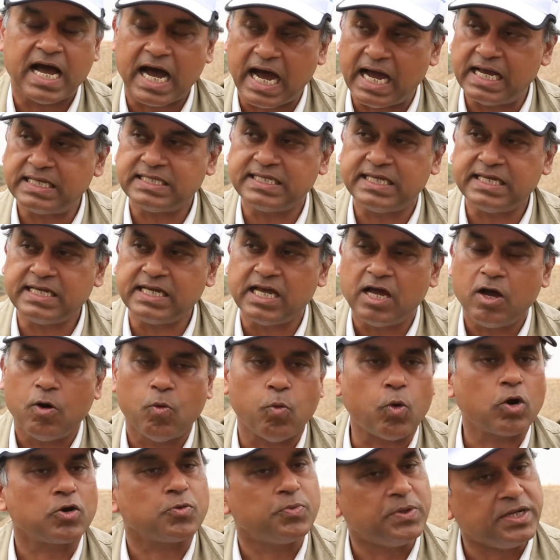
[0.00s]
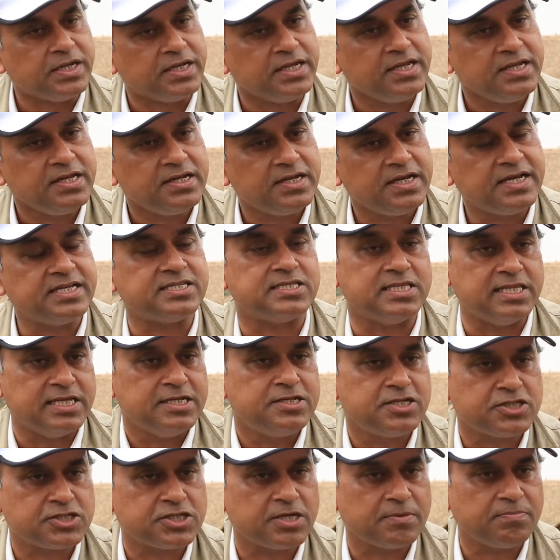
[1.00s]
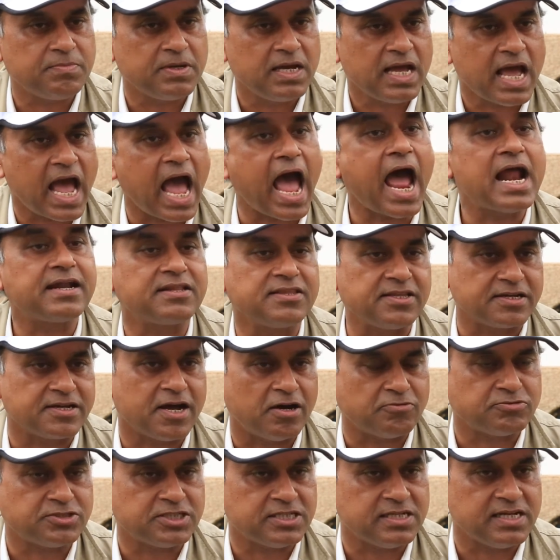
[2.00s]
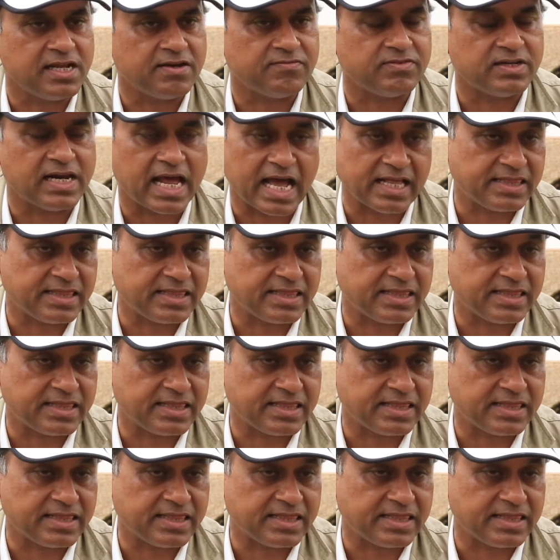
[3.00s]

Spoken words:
I think what we need is leadership at the county level,